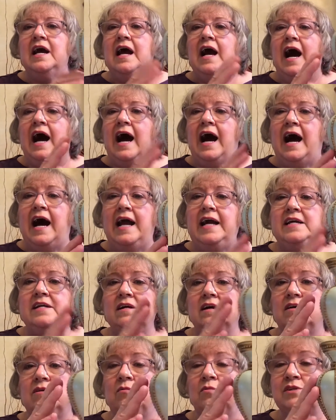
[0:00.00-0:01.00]
I
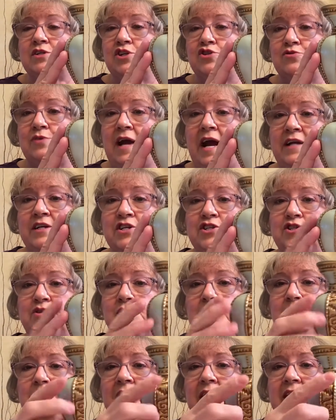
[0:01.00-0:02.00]
was attracted to
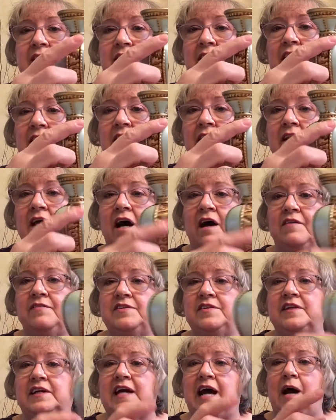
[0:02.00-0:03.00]
it because I loved
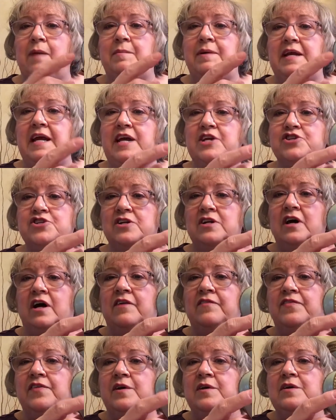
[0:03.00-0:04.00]
the combination
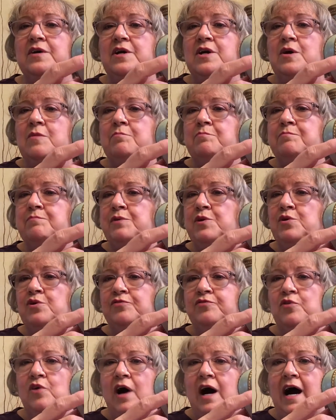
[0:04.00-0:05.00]
of the
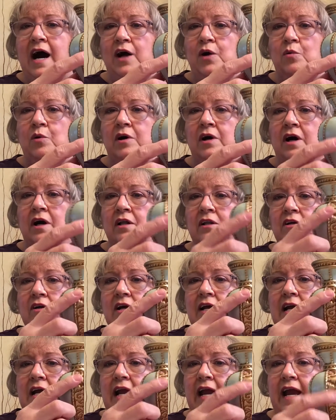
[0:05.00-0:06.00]
beautiful aqua color
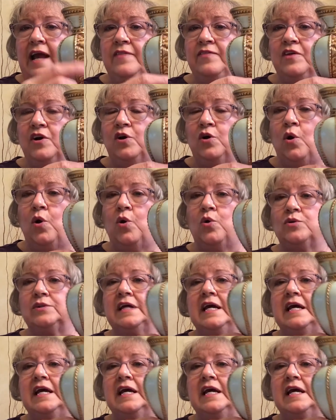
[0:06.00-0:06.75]
and the gold.